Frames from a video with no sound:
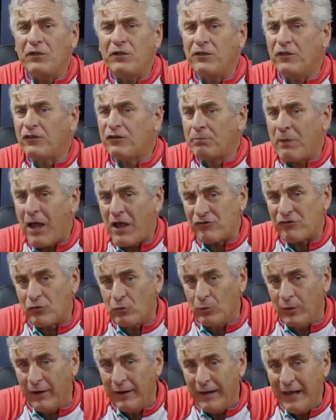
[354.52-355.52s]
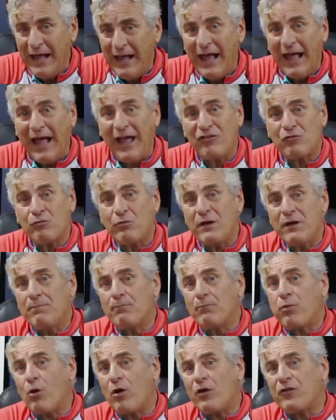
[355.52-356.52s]
with the special one, as
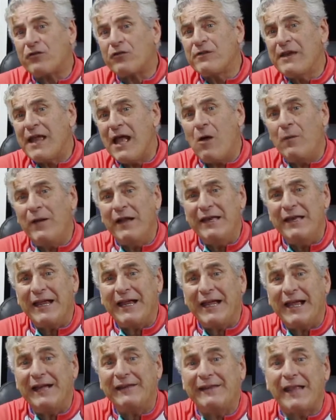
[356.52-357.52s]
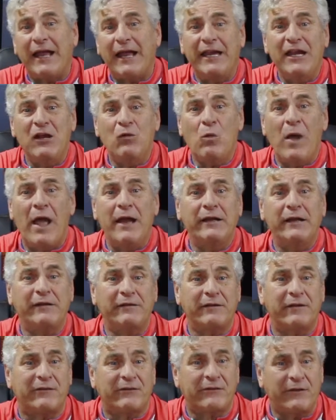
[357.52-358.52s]
reports now indicate that he
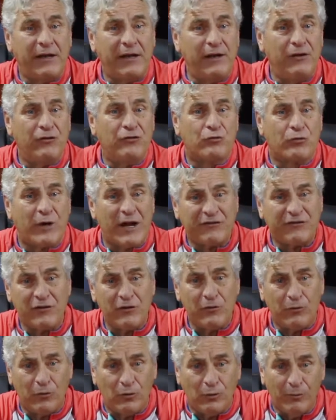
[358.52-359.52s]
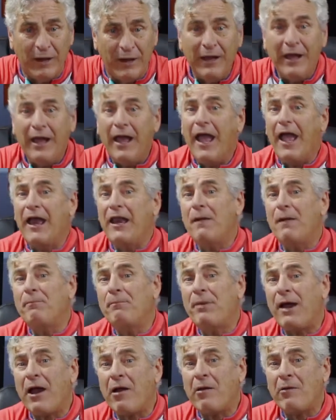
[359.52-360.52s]
went to City's dressing room and
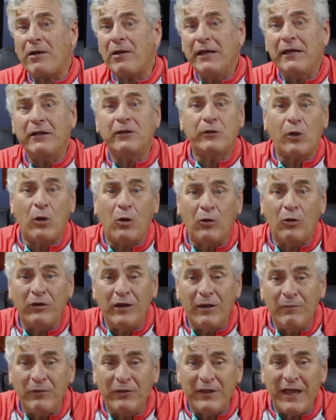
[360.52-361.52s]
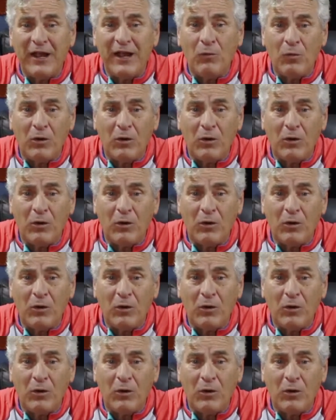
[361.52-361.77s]
apparently told them they